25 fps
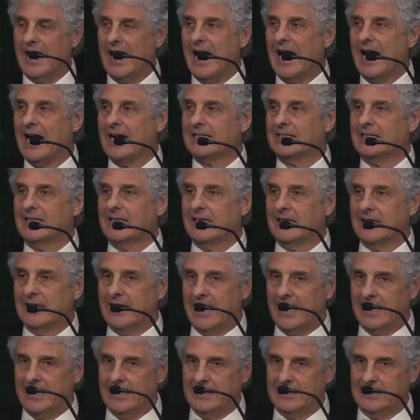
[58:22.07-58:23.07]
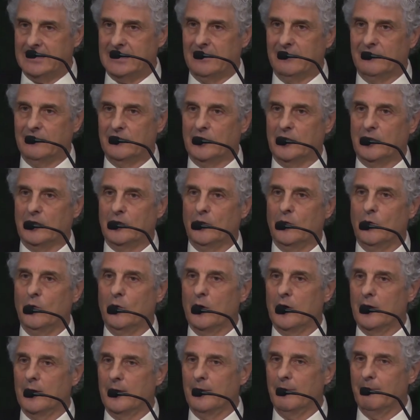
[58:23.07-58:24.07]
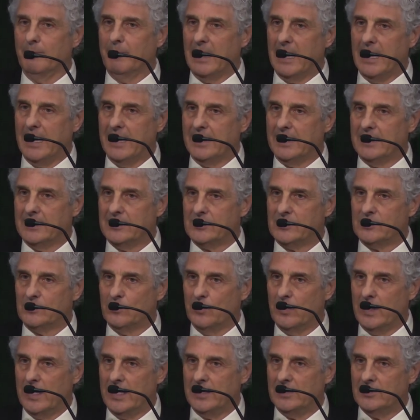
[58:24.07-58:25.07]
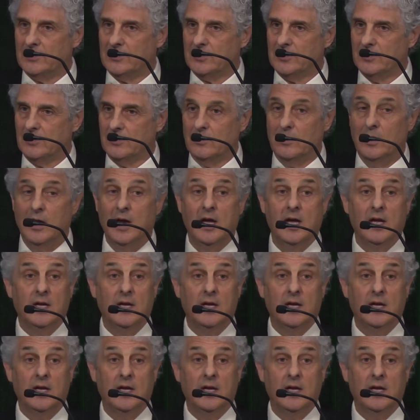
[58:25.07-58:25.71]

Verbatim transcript: act negatively or in a biased way to.